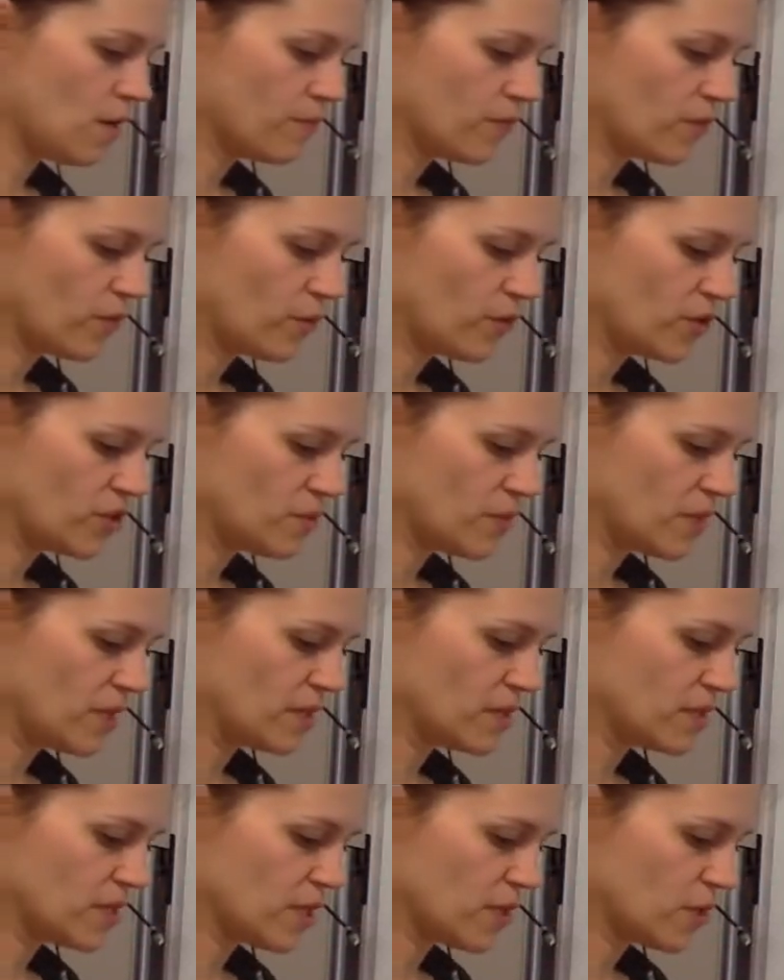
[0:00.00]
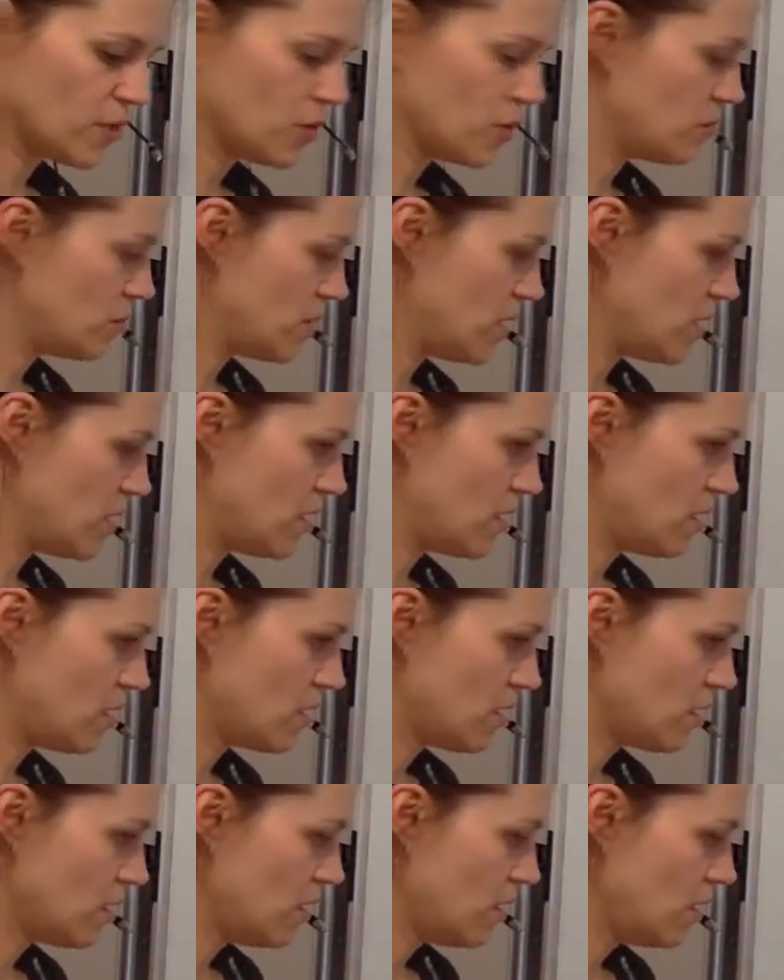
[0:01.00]
which means it could be,
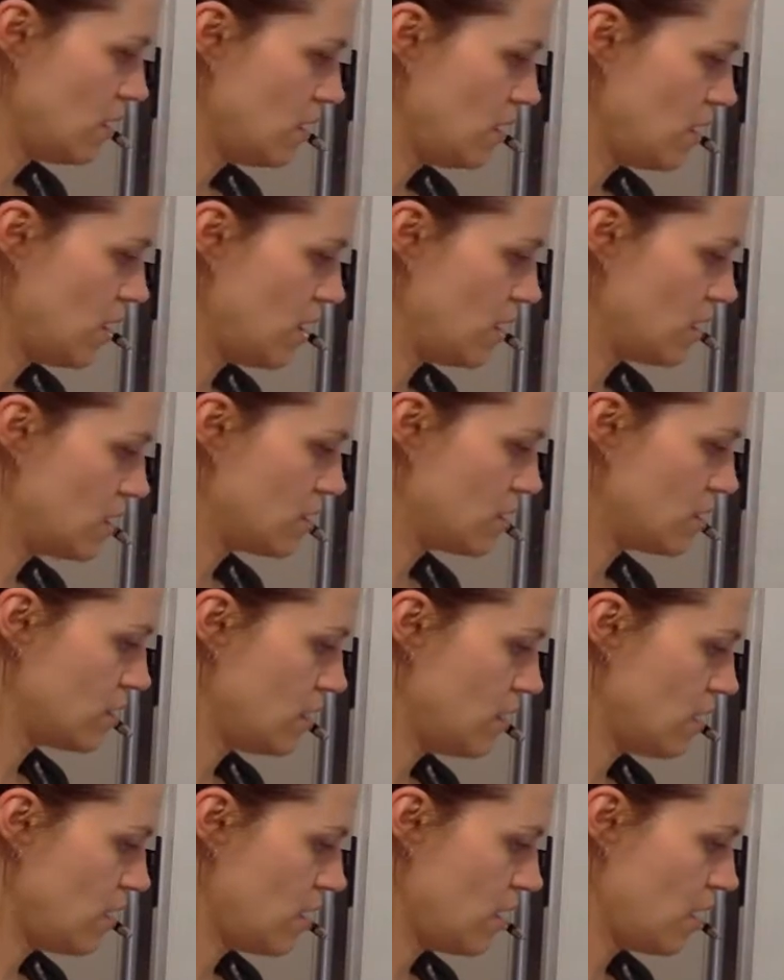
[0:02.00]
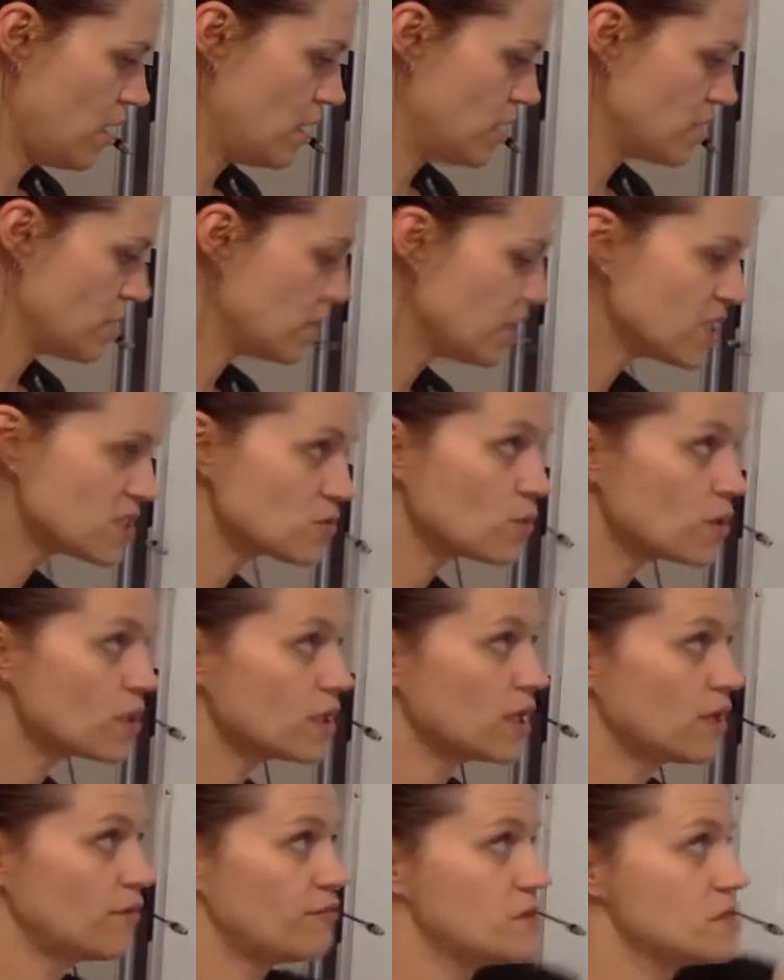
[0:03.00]
it's a plus 1
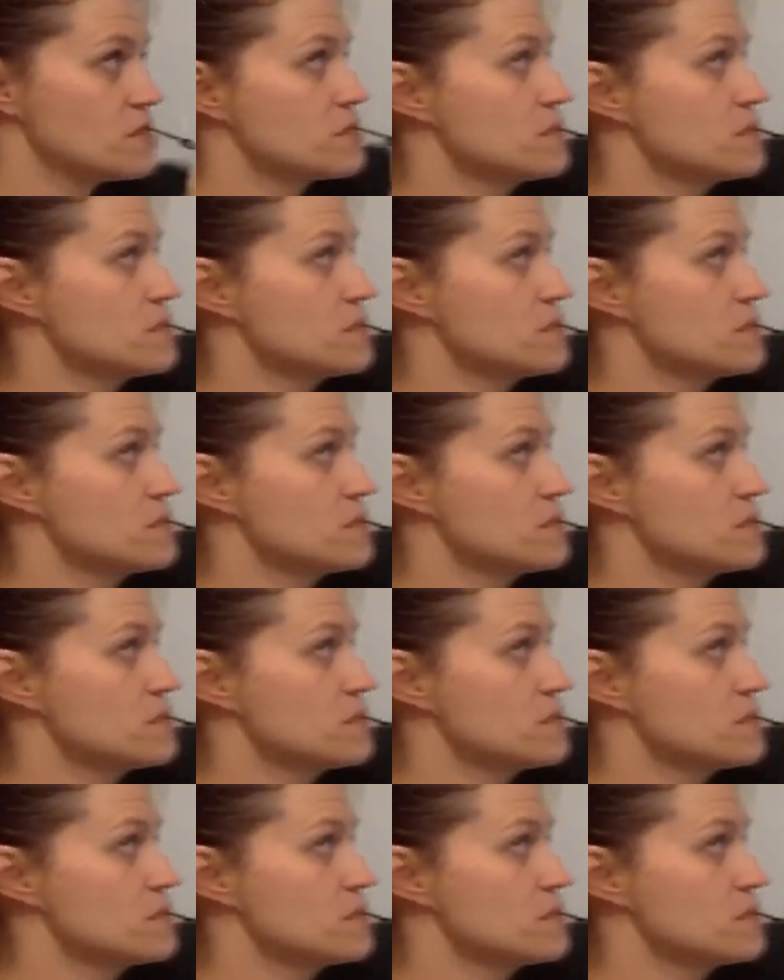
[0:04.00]
if it's